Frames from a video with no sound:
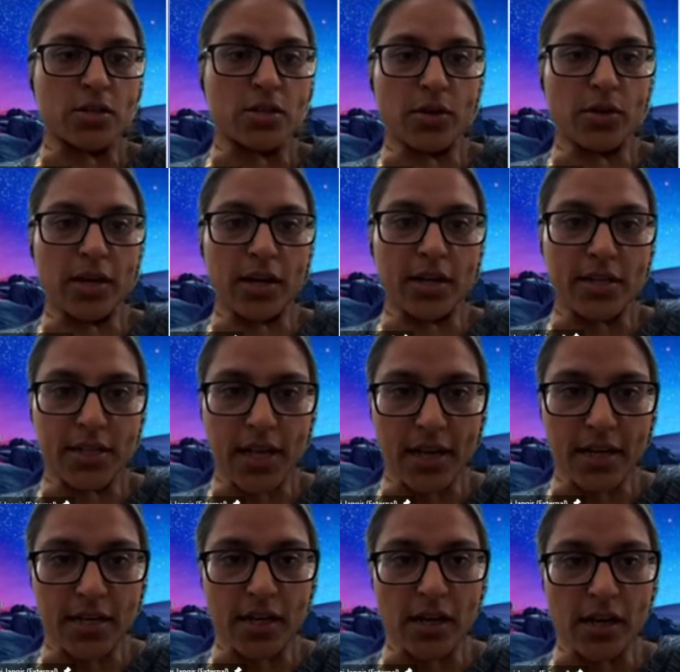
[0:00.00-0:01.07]
So they are
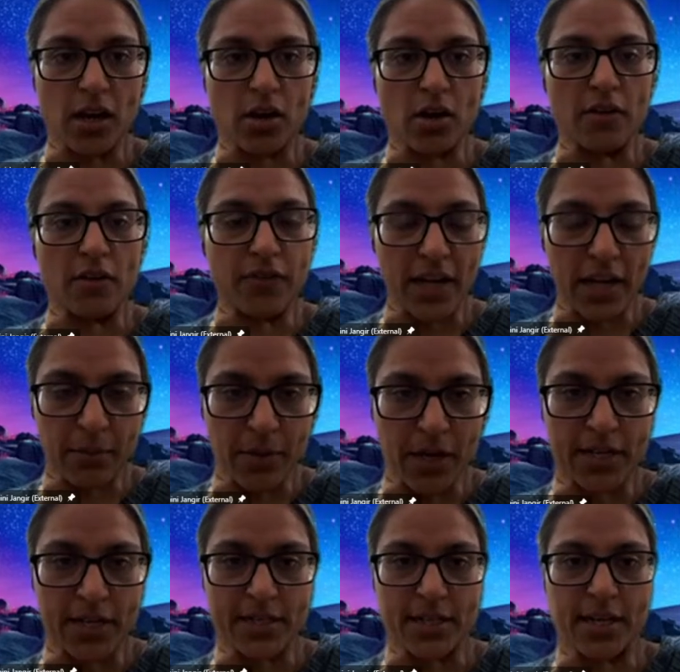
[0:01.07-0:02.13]
sending a lot of
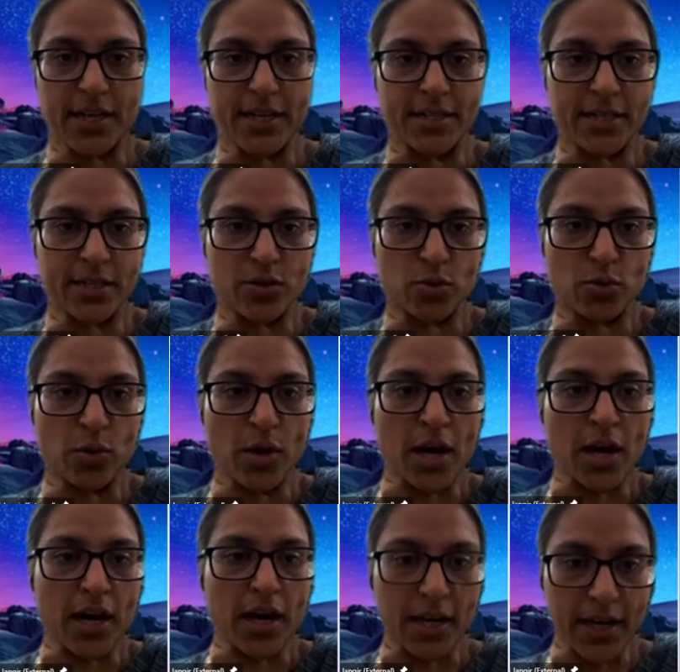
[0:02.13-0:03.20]
flybys and in situ
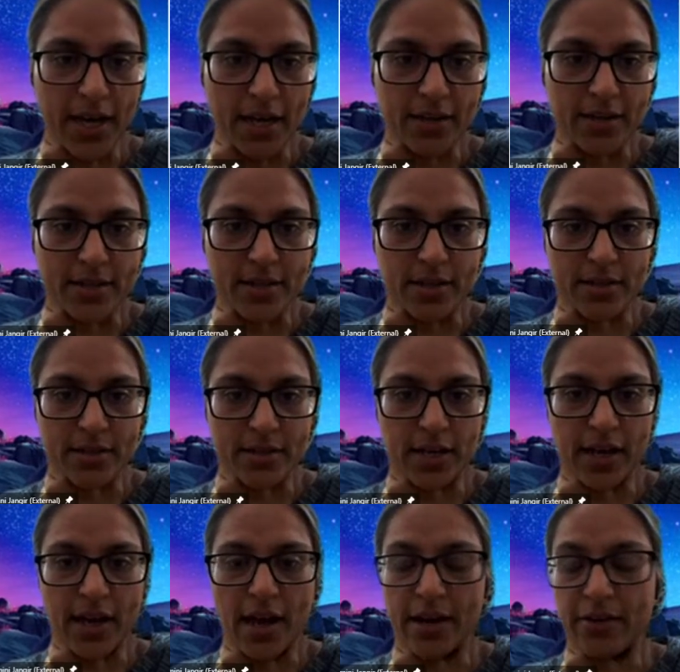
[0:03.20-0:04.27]
analysis.
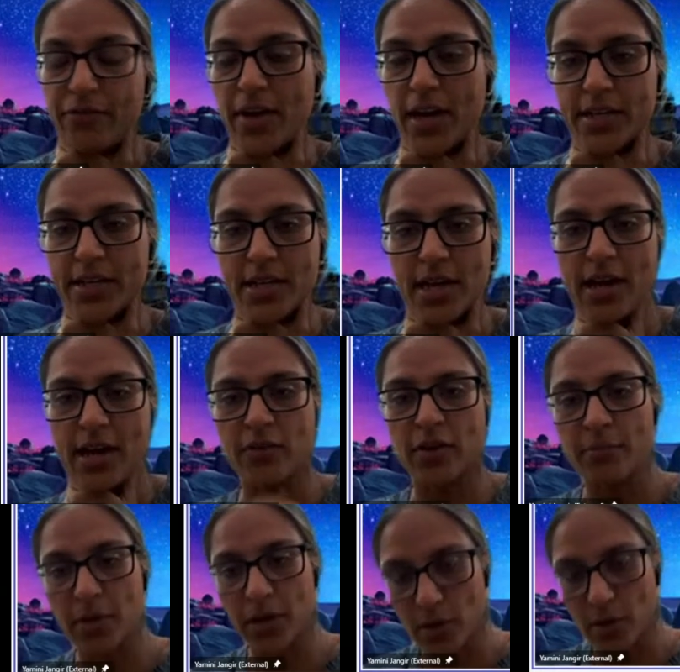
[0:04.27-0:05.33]
They, in fact, have
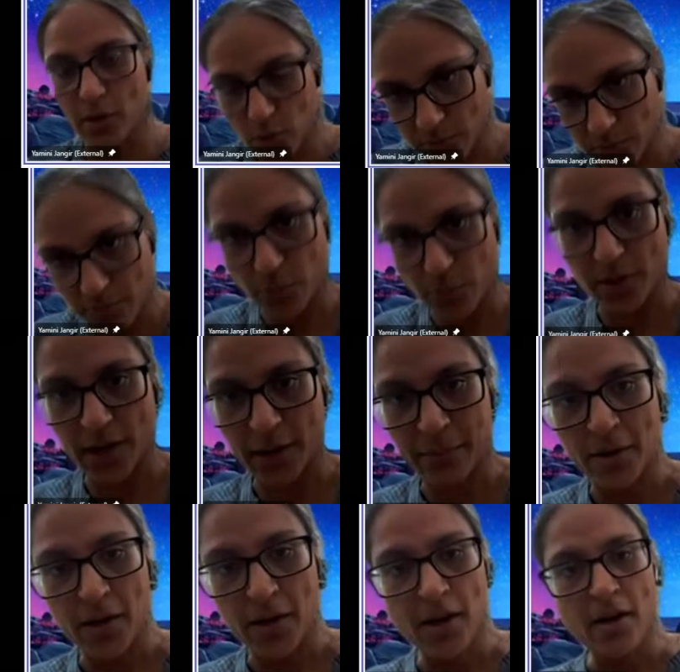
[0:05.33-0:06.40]
a balloon
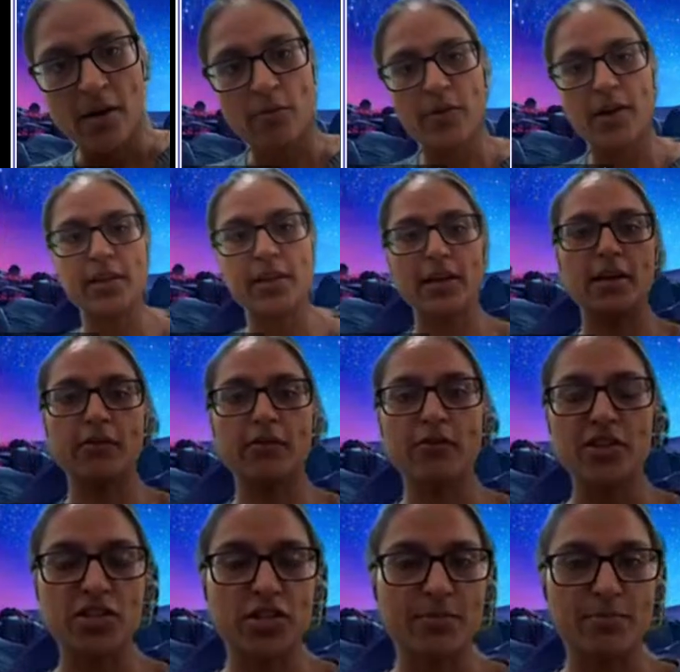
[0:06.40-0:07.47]
program where the